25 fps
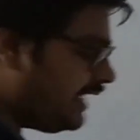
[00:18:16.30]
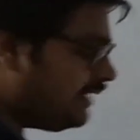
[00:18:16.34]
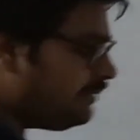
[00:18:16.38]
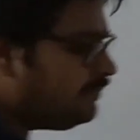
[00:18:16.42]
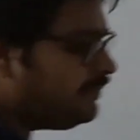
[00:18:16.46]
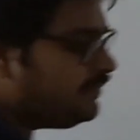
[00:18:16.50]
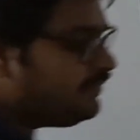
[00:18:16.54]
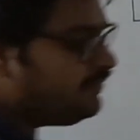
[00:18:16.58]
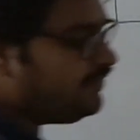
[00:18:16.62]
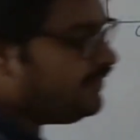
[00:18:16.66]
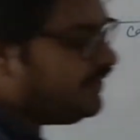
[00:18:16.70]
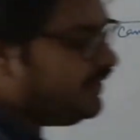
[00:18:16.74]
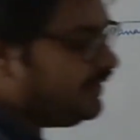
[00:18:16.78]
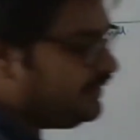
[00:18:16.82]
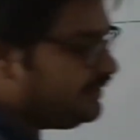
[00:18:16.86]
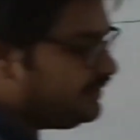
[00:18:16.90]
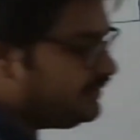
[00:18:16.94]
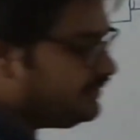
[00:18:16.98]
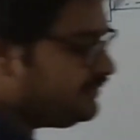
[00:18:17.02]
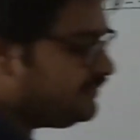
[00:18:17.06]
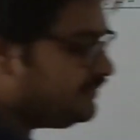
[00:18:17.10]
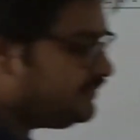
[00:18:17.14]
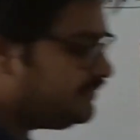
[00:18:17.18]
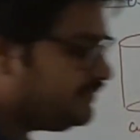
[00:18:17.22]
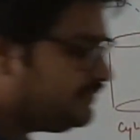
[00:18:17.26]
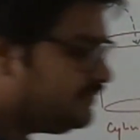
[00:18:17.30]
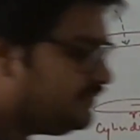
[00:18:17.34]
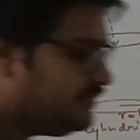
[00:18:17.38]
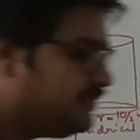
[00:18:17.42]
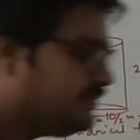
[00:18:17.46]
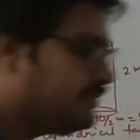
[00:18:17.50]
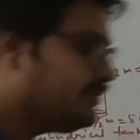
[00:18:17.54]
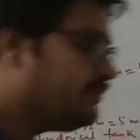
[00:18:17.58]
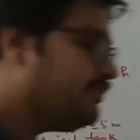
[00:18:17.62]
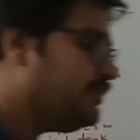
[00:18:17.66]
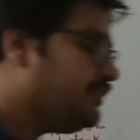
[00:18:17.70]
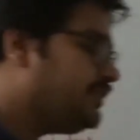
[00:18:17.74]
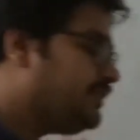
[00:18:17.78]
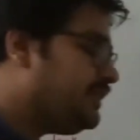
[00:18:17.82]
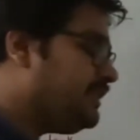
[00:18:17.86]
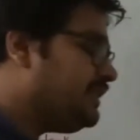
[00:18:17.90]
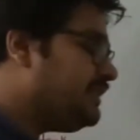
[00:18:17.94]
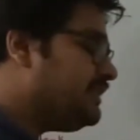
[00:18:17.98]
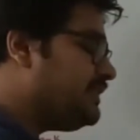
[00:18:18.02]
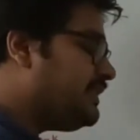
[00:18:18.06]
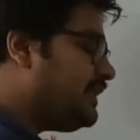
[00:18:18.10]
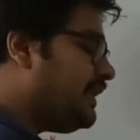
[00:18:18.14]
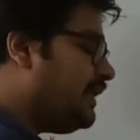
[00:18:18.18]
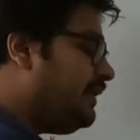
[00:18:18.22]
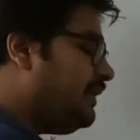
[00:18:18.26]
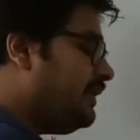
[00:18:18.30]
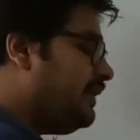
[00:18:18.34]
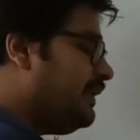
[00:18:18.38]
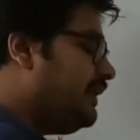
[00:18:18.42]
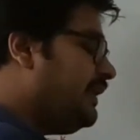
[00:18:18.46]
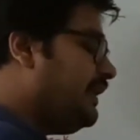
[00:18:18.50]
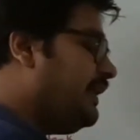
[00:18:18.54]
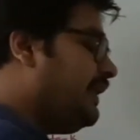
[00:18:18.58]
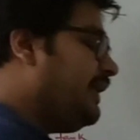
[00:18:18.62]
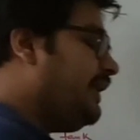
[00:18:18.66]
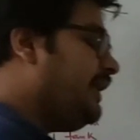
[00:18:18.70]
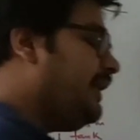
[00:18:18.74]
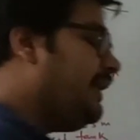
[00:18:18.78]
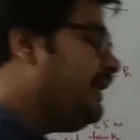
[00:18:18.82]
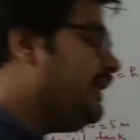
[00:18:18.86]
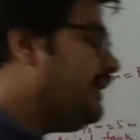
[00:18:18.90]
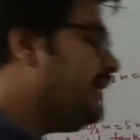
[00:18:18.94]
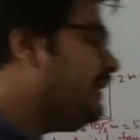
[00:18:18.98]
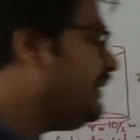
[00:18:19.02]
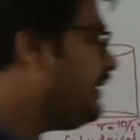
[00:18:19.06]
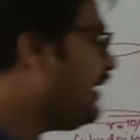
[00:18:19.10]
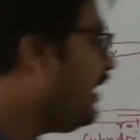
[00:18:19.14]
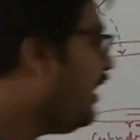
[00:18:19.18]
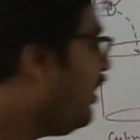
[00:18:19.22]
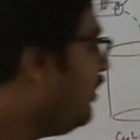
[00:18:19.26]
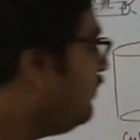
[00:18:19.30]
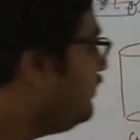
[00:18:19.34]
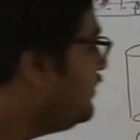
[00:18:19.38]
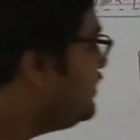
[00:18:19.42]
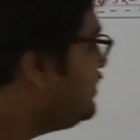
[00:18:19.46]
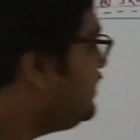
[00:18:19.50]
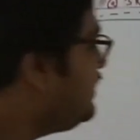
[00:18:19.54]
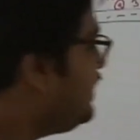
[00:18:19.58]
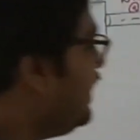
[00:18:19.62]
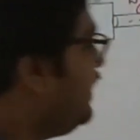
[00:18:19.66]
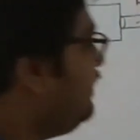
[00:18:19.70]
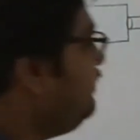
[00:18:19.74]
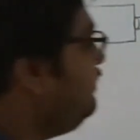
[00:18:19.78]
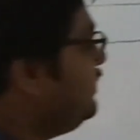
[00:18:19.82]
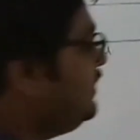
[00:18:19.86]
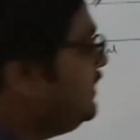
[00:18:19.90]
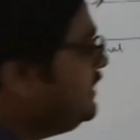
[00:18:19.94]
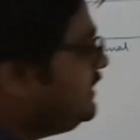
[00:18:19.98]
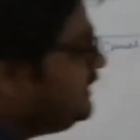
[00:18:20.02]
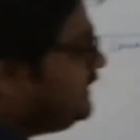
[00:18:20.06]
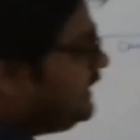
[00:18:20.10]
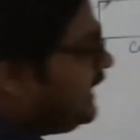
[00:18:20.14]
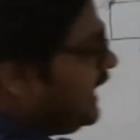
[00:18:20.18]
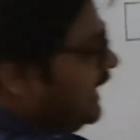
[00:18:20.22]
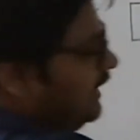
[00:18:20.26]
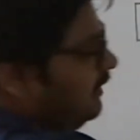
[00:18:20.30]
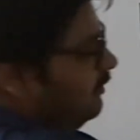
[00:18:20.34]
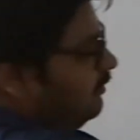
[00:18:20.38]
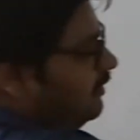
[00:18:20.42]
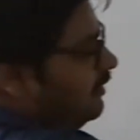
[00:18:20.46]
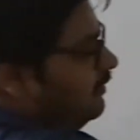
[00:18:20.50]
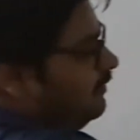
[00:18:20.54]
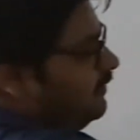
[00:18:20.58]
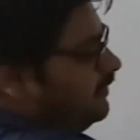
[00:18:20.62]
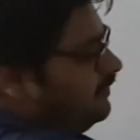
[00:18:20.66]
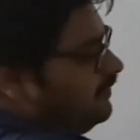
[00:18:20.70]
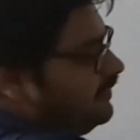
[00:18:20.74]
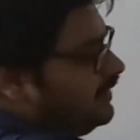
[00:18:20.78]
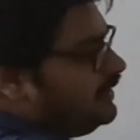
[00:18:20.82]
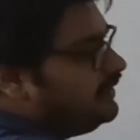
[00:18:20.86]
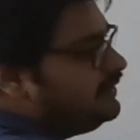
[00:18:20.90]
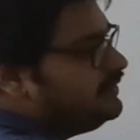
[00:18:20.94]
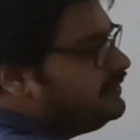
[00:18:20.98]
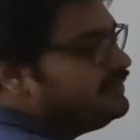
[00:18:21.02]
be filled? Question is that in how much time this tank will be filled?